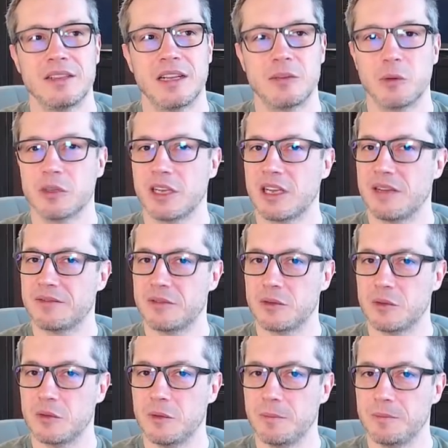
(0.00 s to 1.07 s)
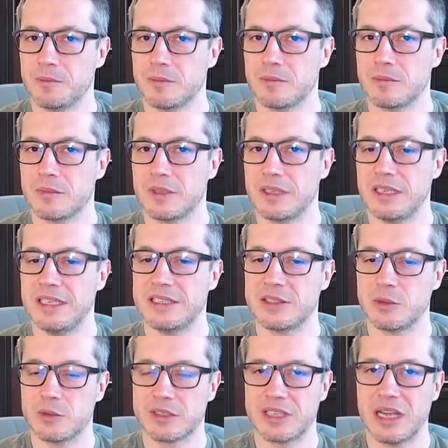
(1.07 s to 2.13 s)
then what I have to do is
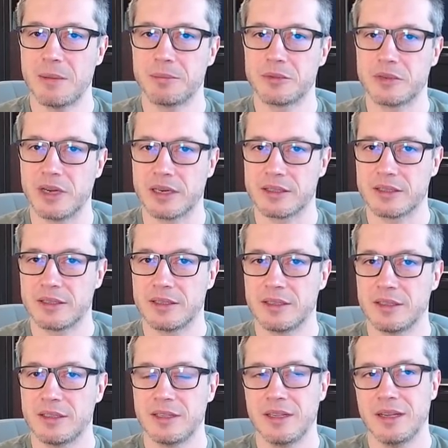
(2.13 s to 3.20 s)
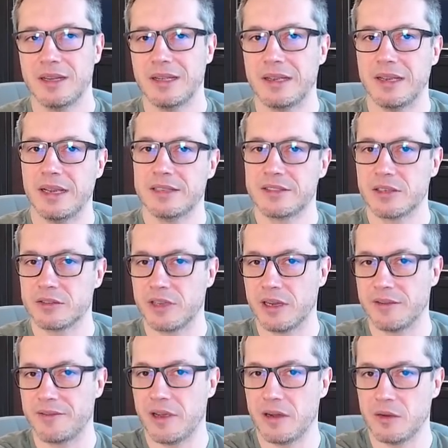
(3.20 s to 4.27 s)
to subtract
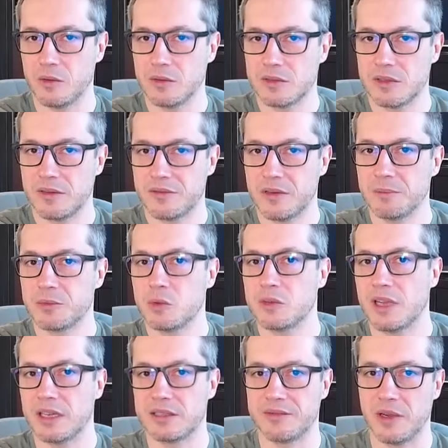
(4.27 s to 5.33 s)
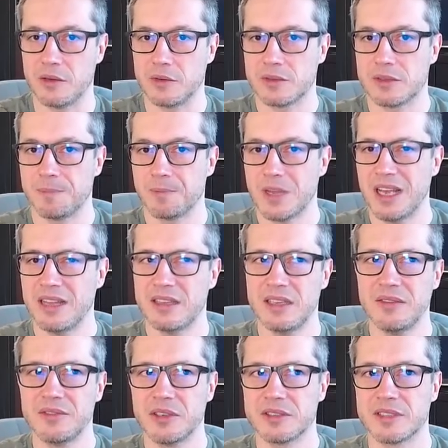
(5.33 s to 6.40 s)
yesterday values from today's values. And
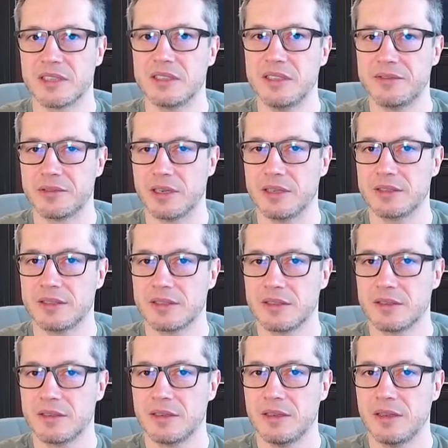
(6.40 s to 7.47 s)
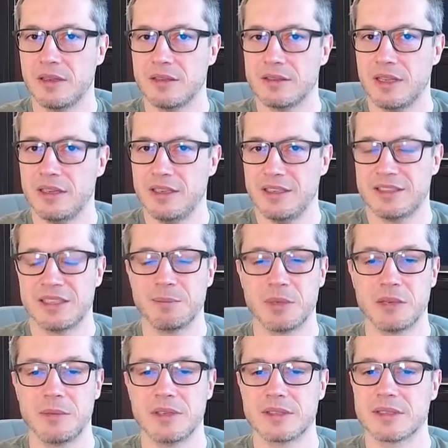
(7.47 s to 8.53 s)
if there is a difference, then it
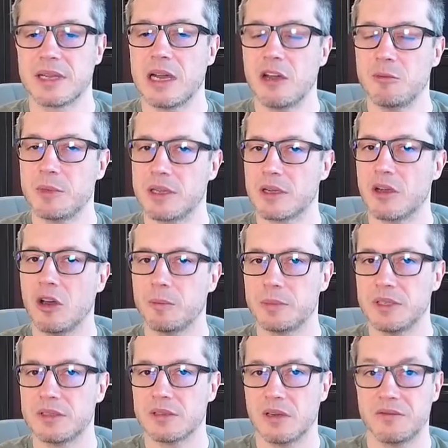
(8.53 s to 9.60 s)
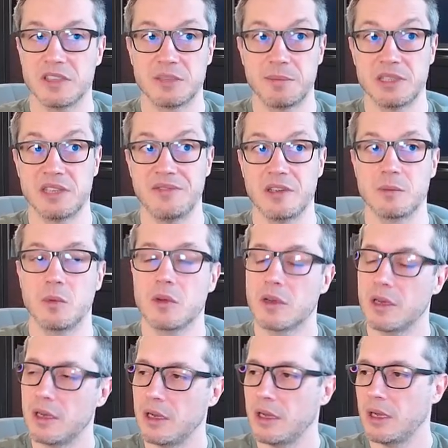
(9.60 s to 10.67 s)
simply means how many copies of a specific
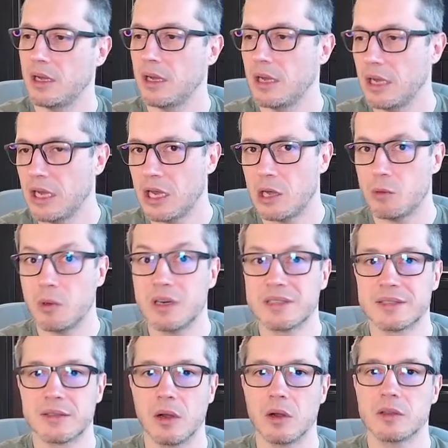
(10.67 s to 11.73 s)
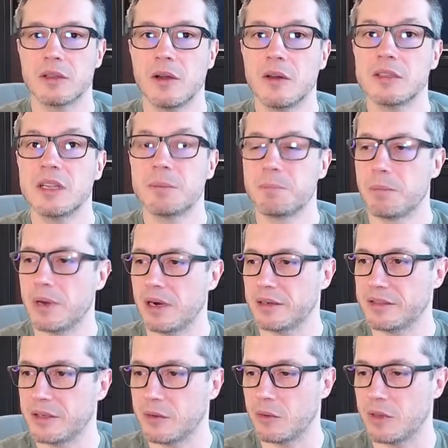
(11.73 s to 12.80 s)
book were sold on a
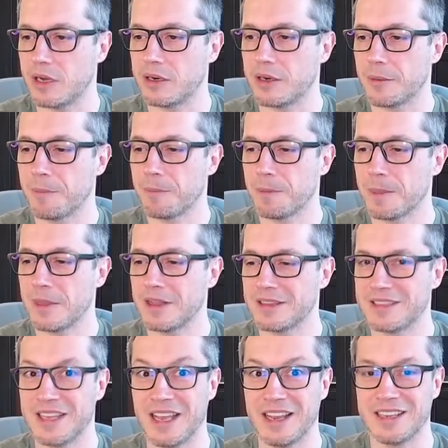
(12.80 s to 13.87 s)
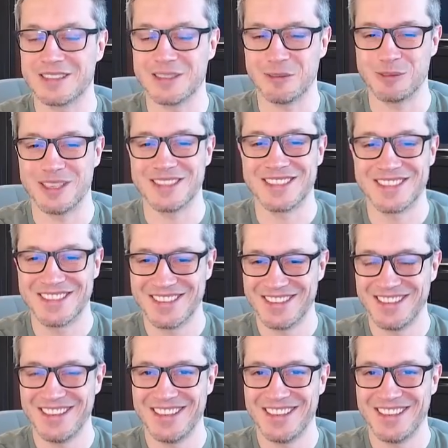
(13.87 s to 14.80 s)
particular day. So that's